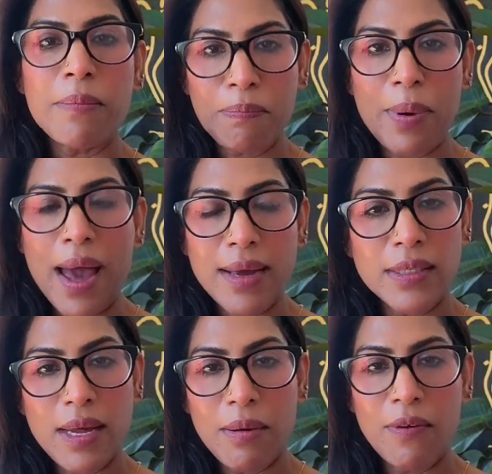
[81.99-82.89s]

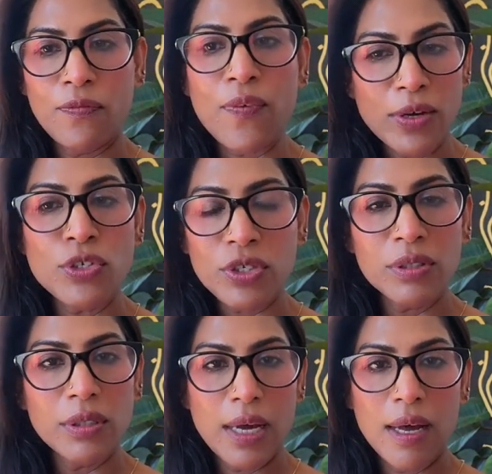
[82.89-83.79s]
impact their function,